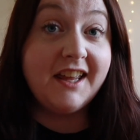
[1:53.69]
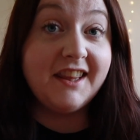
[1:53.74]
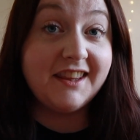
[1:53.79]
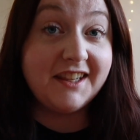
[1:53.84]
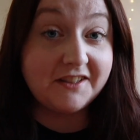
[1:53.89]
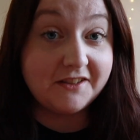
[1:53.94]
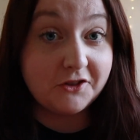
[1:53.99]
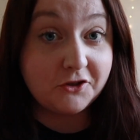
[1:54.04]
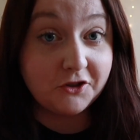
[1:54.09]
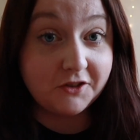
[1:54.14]

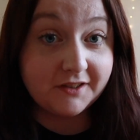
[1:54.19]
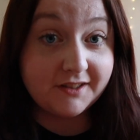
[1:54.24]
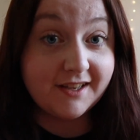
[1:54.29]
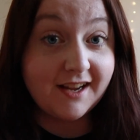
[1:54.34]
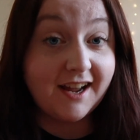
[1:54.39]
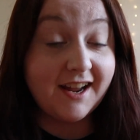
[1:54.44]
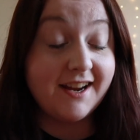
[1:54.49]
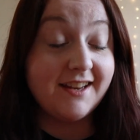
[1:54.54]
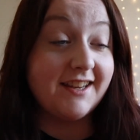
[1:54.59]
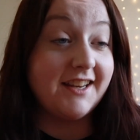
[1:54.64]
this is your
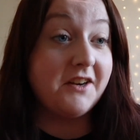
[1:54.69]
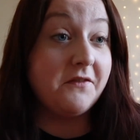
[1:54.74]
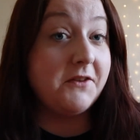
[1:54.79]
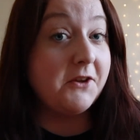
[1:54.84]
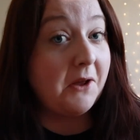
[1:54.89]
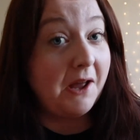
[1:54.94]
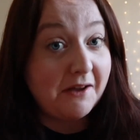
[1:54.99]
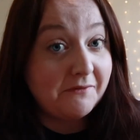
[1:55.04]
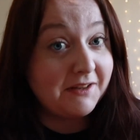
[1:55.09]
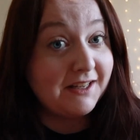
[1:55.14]
sign that if
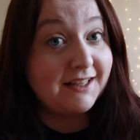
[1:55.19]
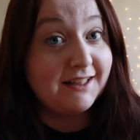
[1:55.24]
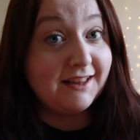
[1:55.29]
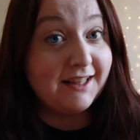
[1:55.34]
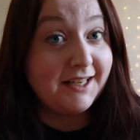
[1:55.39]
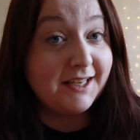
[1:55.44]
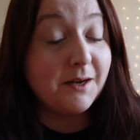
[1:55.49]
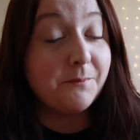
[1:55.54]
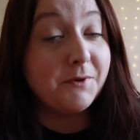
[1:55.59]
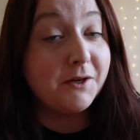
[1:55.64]
you haven't
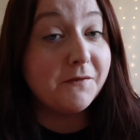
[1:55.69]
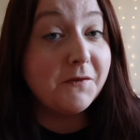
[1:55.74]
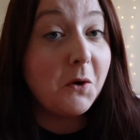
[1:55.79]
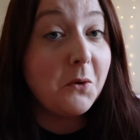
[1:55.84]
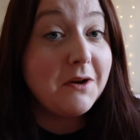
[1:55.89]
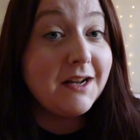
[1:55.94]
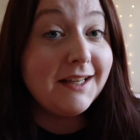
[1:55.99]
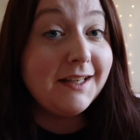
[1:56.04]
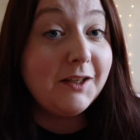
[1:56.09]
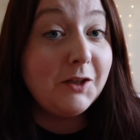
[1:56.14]
cleaned up your
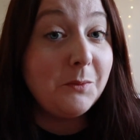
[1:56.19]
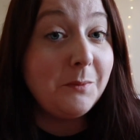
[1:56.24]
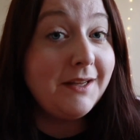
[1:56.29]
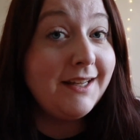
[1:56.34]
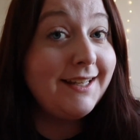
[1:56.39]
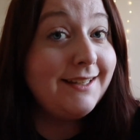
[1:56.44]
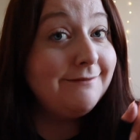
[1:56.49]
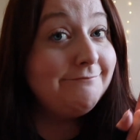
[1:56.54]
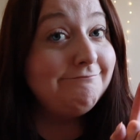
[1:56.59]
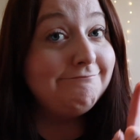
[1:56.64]
phone in a little
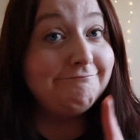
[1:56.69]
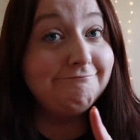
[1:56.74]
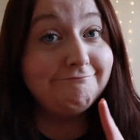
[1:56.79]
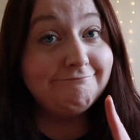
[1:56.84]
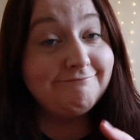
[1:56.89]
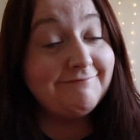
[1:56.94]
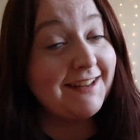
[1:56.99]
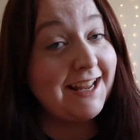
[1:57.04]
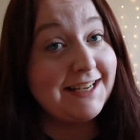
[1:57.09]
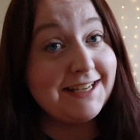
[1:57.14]
bit,
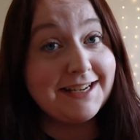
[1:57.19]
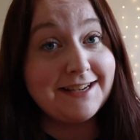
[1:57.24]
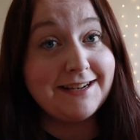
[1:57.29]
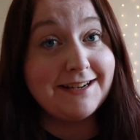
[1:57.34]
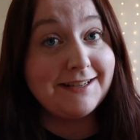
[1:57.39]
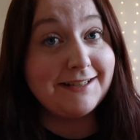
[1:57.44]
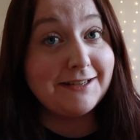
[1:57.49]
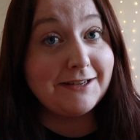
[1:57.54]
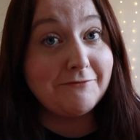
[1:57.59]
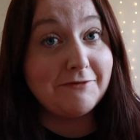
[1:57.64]
I 10
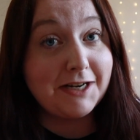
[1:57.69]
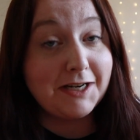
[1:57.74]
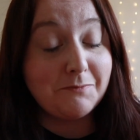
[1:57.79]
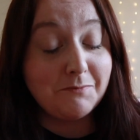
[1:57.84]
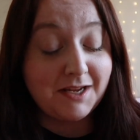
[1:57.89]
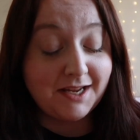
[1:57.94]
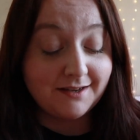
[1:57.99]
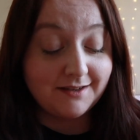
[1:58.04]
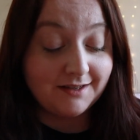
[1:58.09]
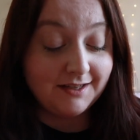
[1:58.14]
out of 10
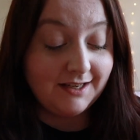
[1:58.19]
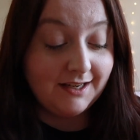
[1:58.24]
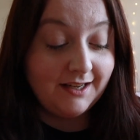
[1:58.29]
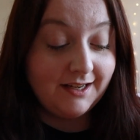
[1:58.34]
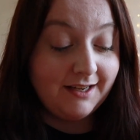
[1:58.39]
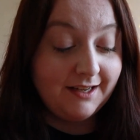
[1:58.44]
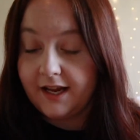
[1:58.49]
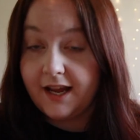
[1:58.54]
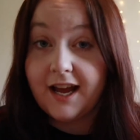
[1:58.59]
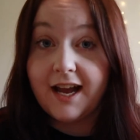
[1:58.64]
recommend.
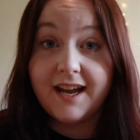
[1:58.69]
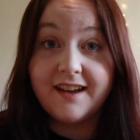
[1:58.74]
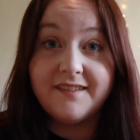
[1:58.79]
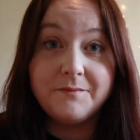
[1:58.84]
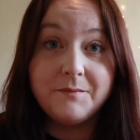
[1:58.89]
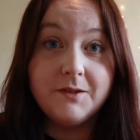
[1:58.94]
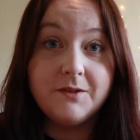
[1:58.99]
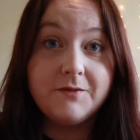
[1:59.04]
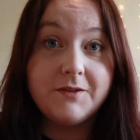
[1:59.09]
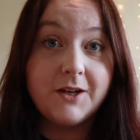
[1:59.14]
I've
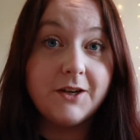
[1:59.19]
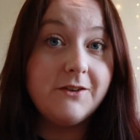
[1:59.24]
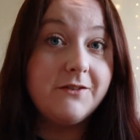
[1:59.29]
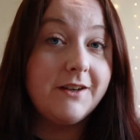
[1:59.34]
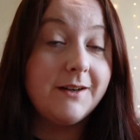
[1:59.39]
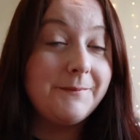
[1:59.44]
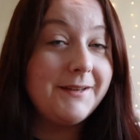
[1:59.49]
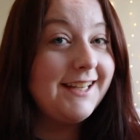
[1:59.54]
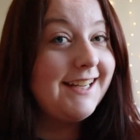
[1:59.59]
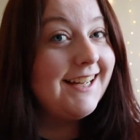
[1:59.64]
moved over
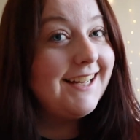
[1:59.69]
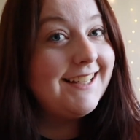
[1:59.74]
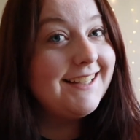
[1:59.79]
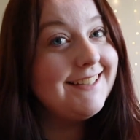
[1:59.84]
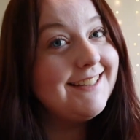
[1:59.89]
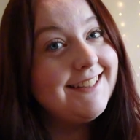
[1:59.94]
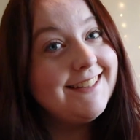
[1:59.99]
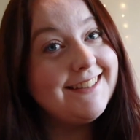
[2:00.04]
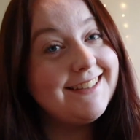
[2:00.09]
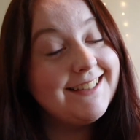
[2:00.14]

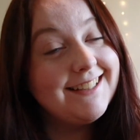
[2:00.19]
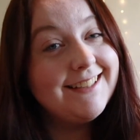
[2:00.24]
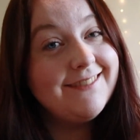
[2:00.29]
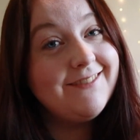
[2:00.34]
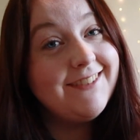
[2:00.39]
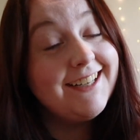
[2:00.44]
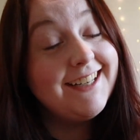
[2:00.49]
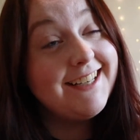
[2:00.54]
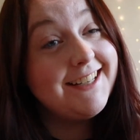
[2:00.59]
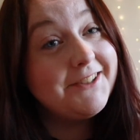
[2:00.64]
because
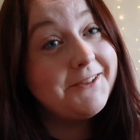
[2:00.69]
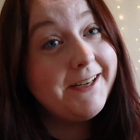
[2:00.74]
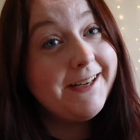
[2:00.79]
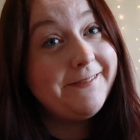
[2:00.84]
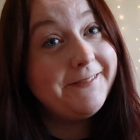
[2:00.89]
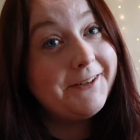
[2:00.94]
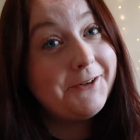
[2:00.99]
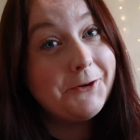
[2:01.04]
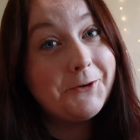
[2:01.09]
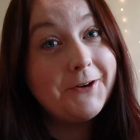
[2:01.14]
we're gonna screen
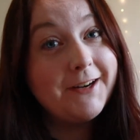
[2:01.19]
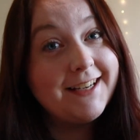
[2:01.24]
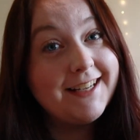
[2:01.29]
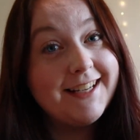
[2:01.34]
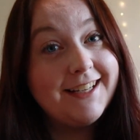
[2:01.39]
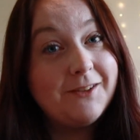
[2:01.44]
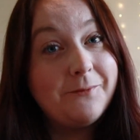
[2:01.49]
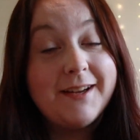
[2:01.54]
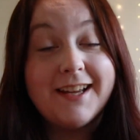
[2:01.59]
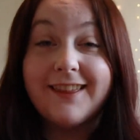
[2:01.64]
record, and
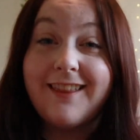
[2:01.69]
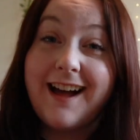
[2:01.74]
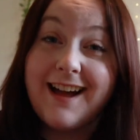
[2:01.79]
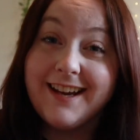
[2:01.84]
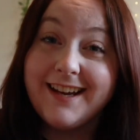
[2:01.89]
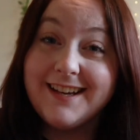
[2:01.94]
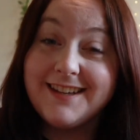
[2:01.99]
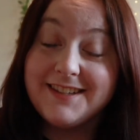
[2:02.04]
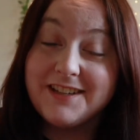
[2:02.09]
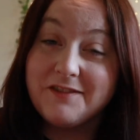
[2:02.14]
it'll be a lot
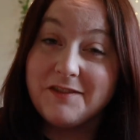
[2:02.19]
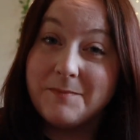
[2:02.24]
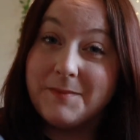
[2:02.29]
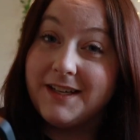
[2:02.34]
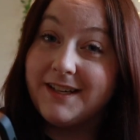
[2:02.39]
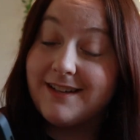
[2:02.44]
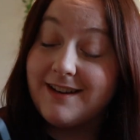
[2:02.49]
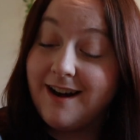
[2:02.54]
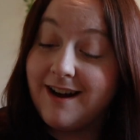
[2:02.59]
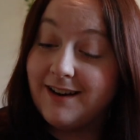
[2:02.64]
easier for me
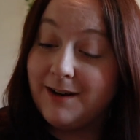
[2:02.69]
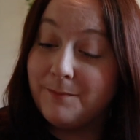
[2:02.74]
to talk